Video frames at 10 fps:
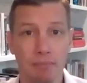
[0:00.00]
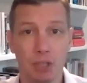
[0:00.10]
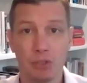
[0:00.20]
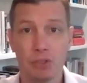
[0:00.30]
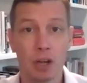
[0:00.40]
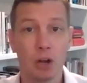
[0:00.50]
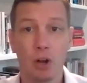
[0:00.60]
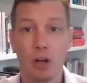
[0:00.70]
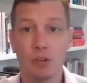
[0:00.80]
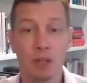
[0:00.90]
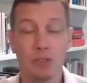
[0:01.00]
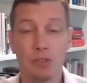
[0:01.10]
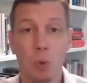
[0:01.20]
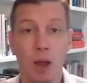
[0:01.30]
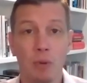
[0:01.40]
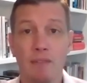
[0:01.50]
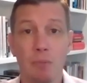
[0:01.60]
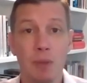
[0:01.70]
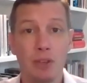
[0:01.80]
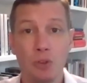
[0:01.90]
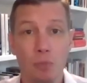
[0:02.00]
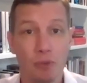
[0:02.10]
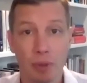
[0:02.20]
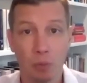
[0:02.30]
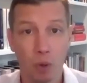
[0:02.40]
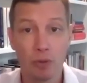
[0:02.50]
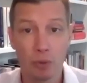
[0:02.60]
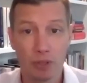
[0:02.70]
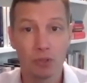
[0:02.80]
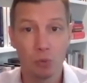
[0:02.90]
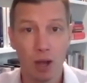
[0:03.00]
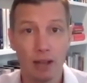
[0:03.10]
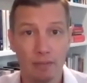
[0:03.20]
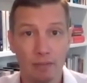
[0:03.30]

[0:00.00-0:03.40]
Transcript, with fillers: This is an encouragement. This is why we have the Me Too movement, one of the reasons why.